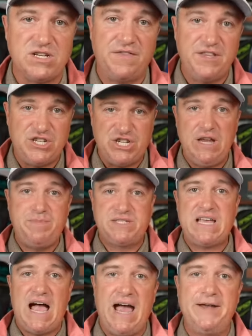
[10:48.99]
On the cheap
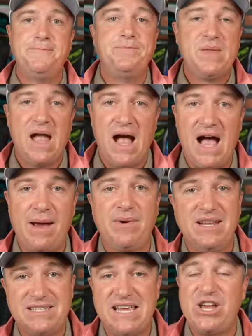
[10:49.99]
side, I'm
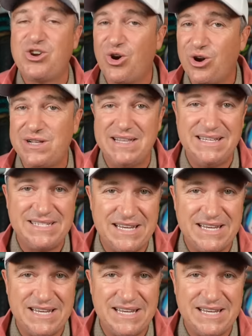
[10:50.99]
gonna say Kirkland